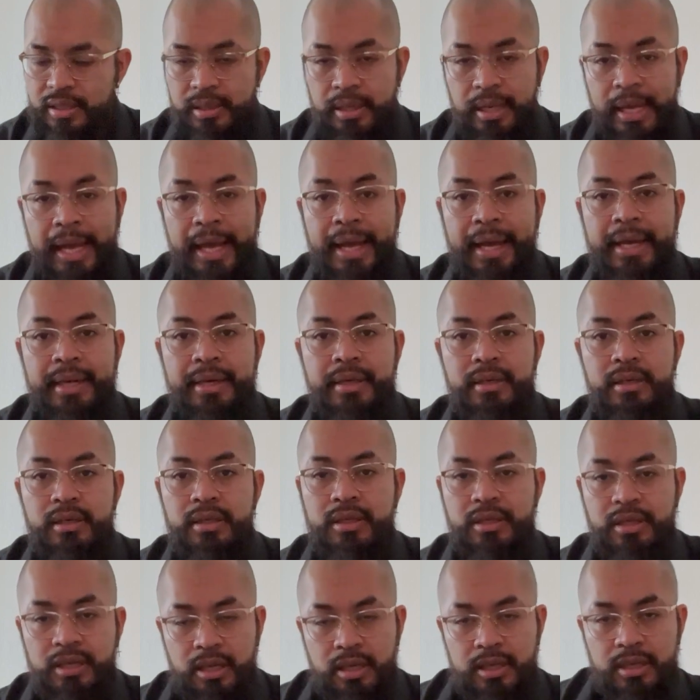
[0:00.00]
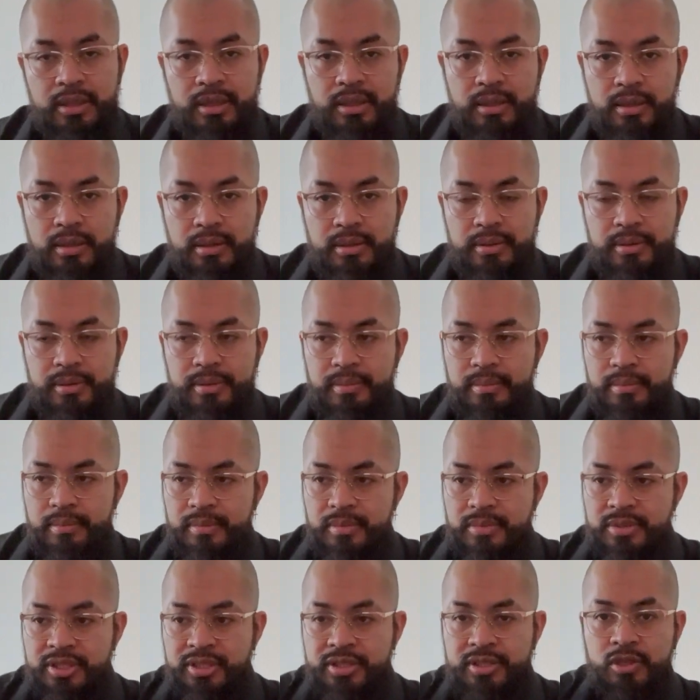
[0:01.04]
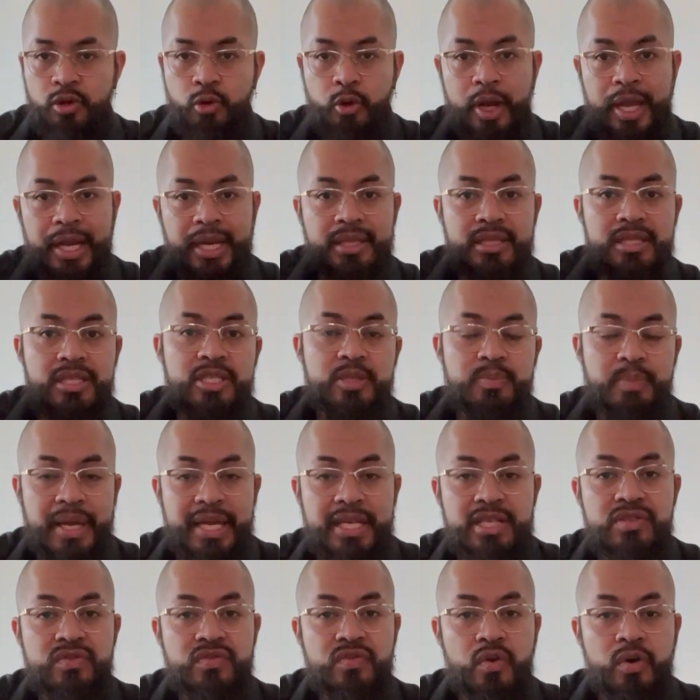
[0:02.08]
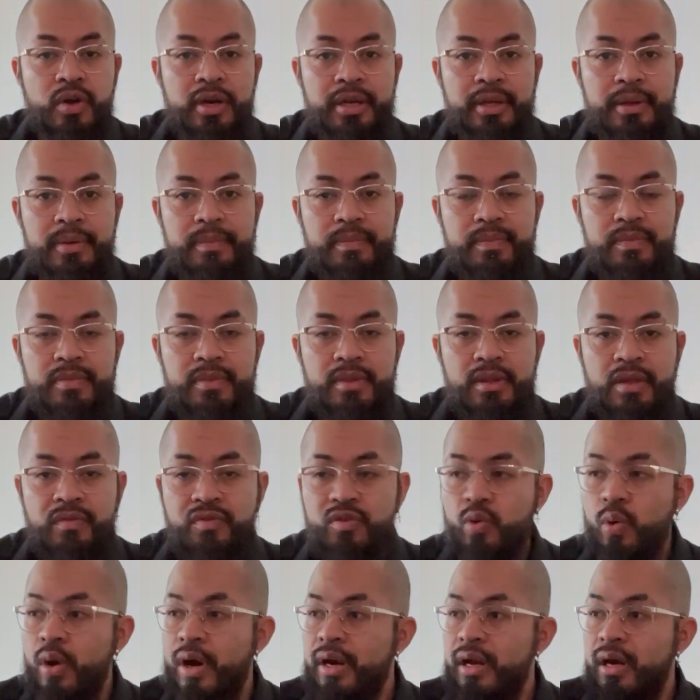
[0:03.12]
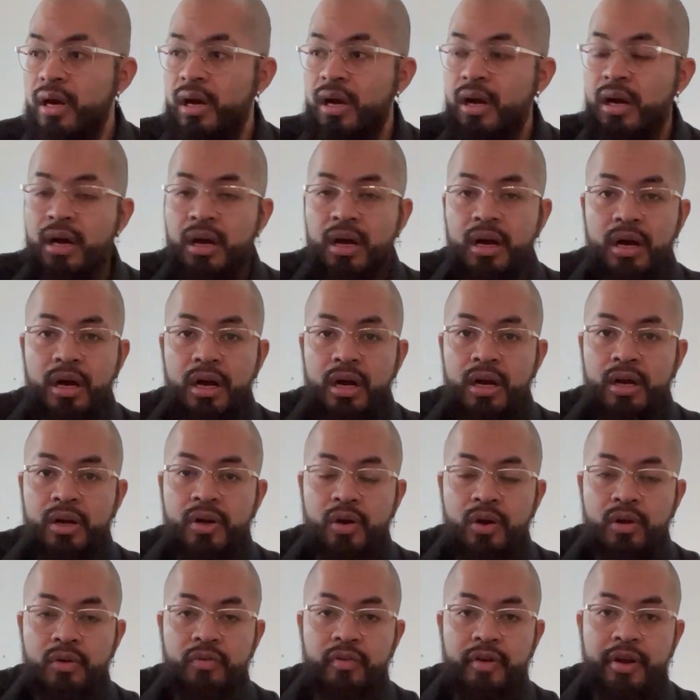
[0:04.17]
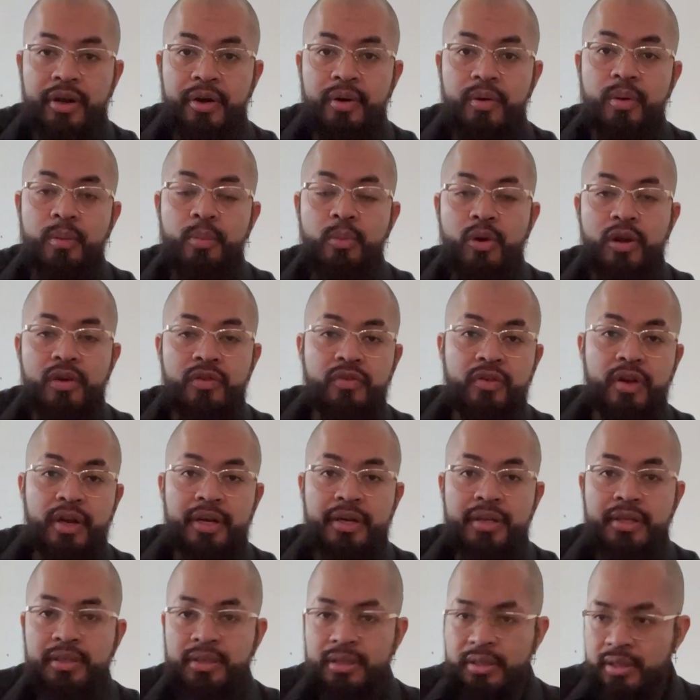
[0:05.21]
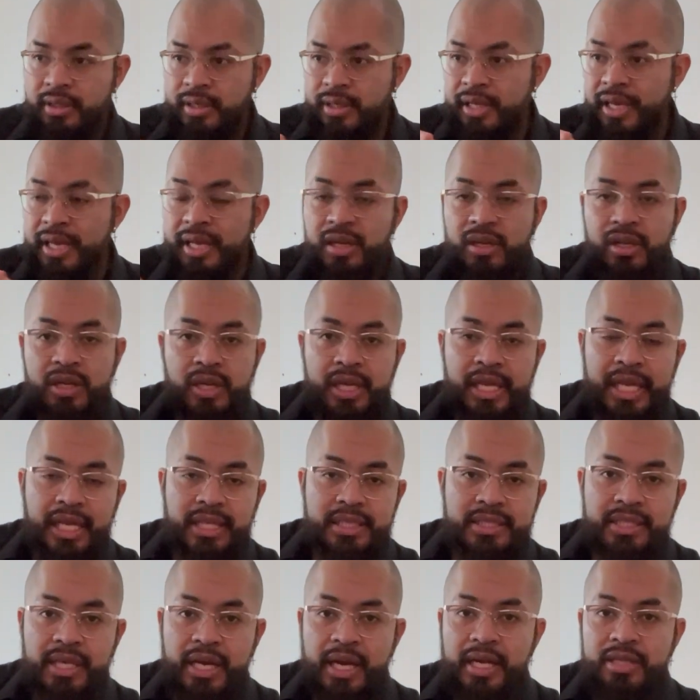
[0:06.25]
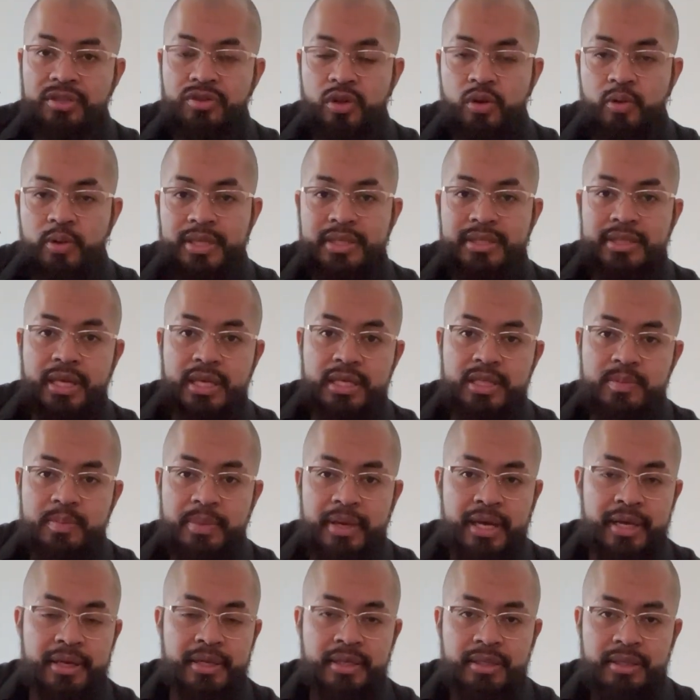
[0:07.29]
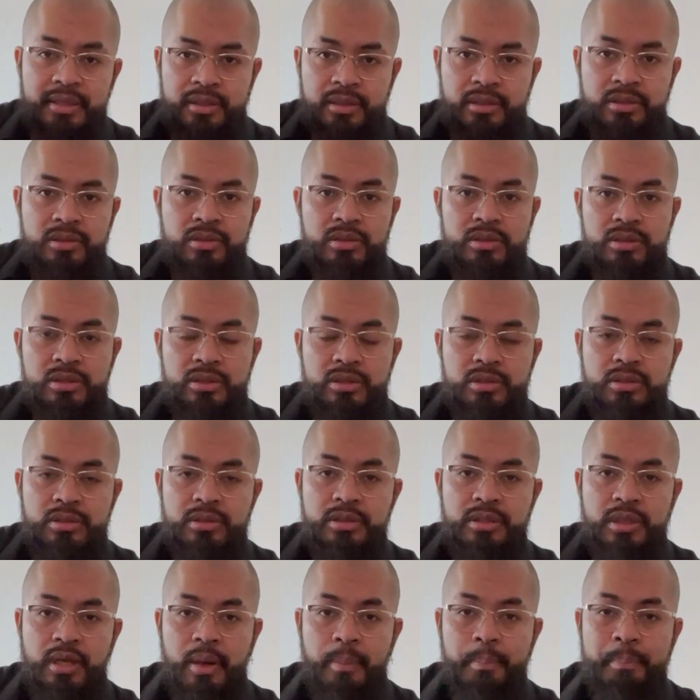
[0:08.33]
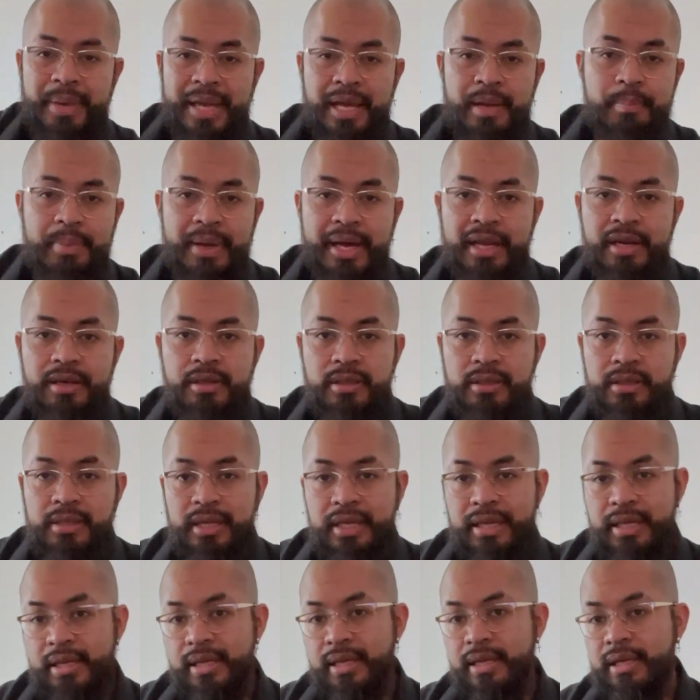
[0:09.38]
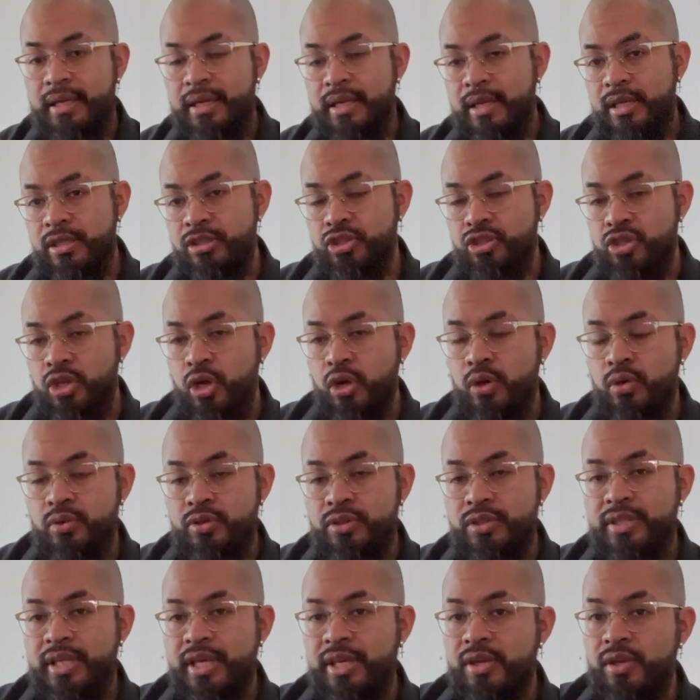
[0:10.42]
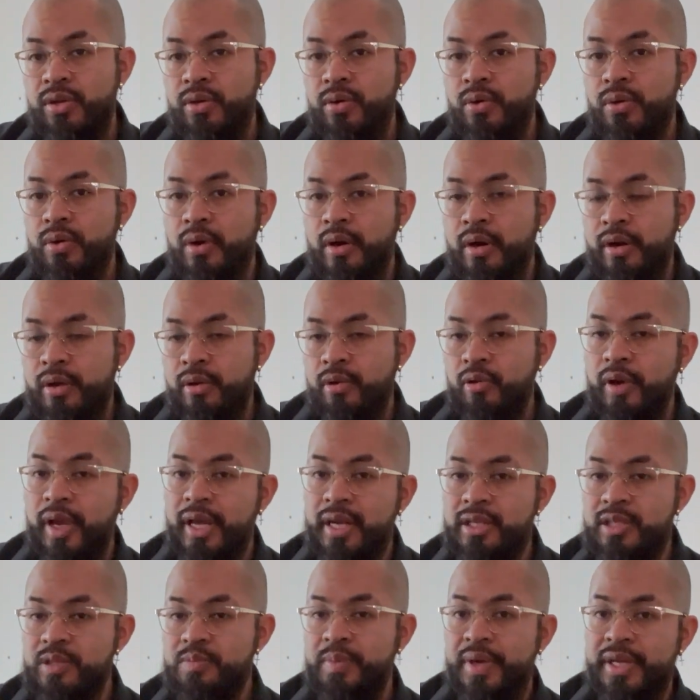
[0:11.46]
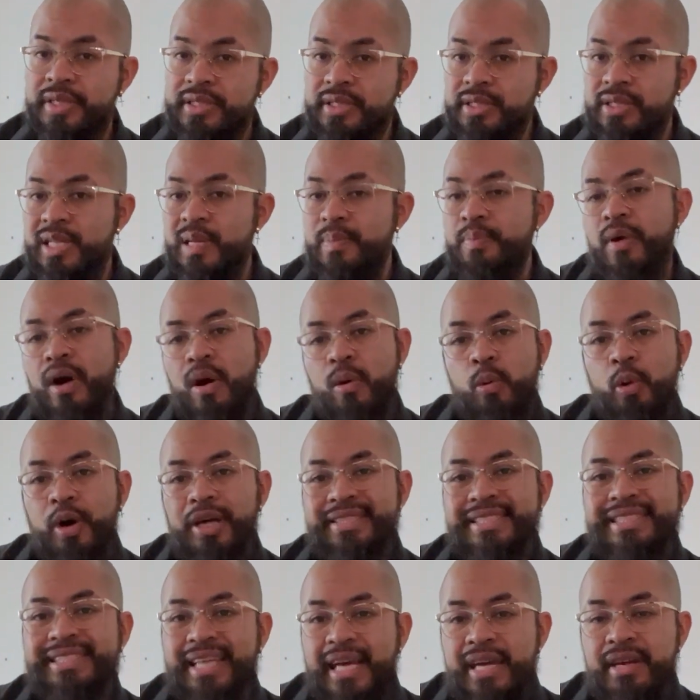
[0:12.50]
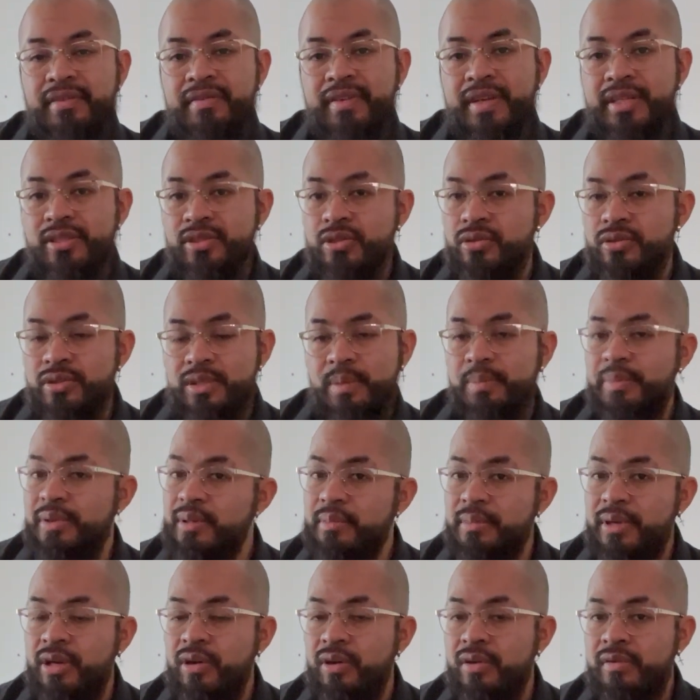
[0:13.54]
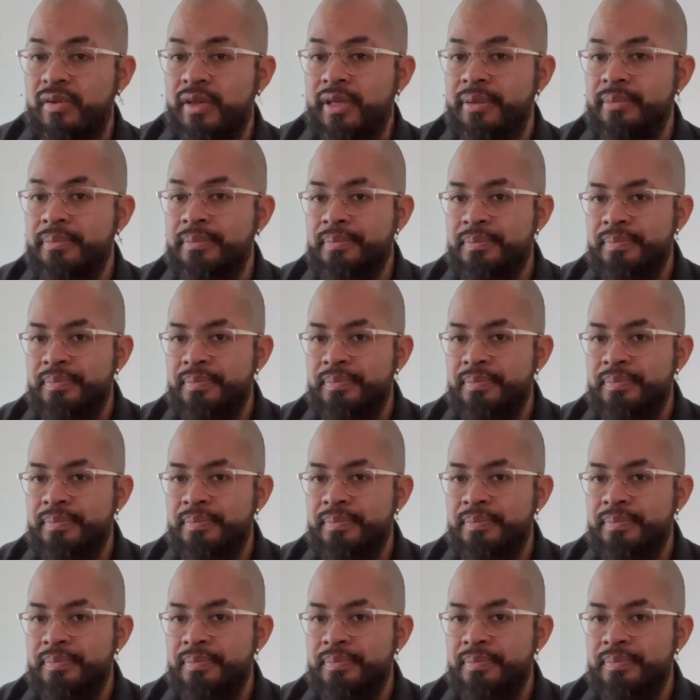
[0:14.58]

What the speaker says: And creating the space for it. If you want a girlfriend or a boyfriend, get a king size or queen size bed. A big bed, it shows that you are creating space, and sleep on one side of it. Don't sleep in the middle of it.